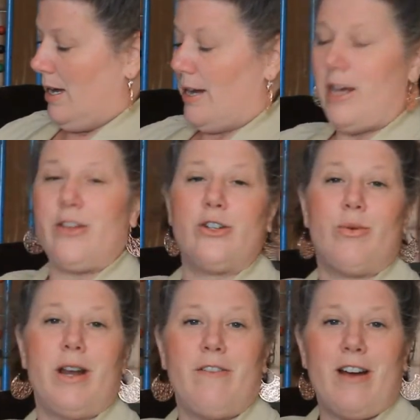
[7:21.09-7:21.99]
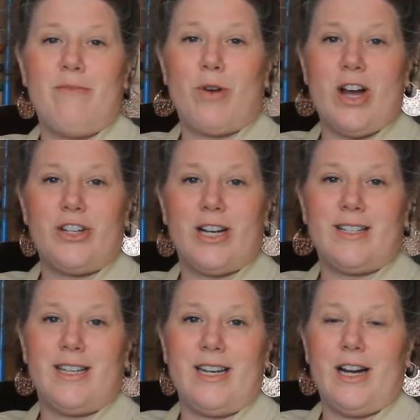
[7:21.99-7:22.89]
Another 25
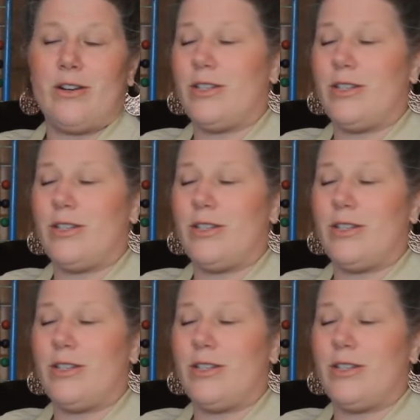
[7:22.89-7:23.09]
projects in here.